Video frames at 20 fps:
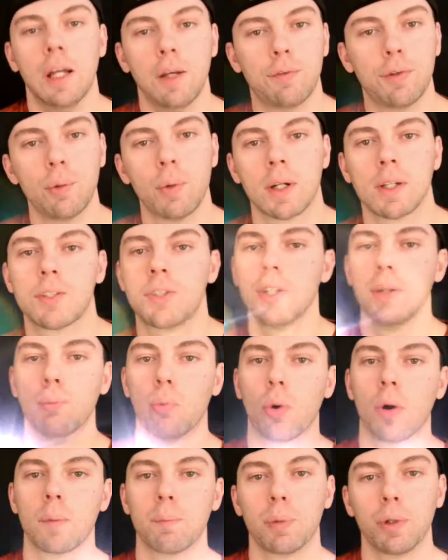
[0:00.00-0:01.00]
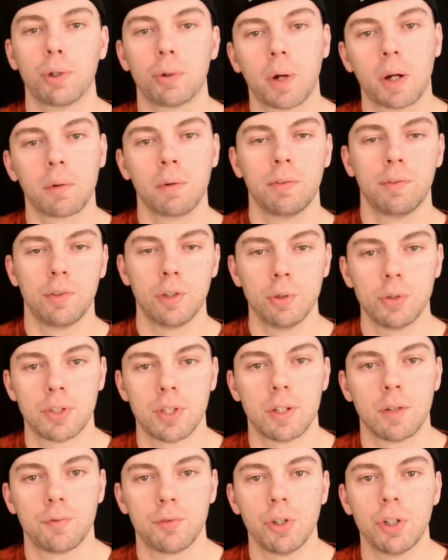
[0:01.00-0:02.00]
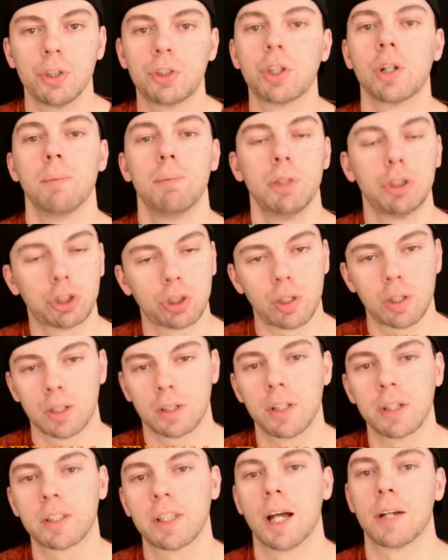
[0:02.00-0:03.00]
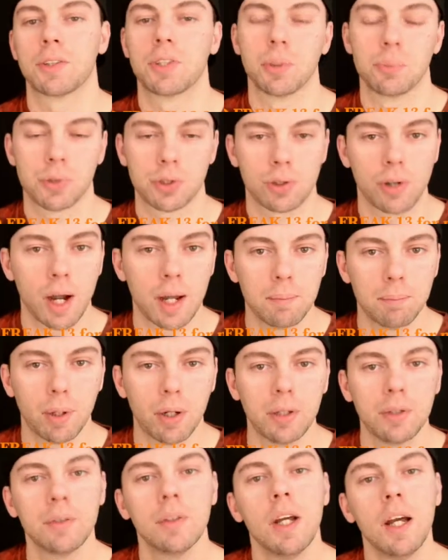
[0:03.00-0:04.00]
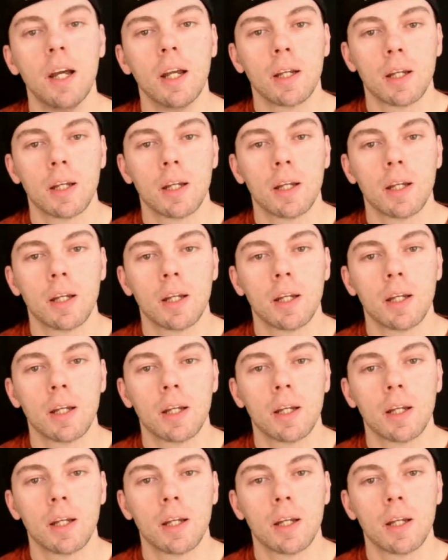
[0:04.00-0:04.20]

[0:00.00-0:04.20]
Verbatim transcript: If you want to see more Blu-ray reviews in the future, be sure to click that subscribe button.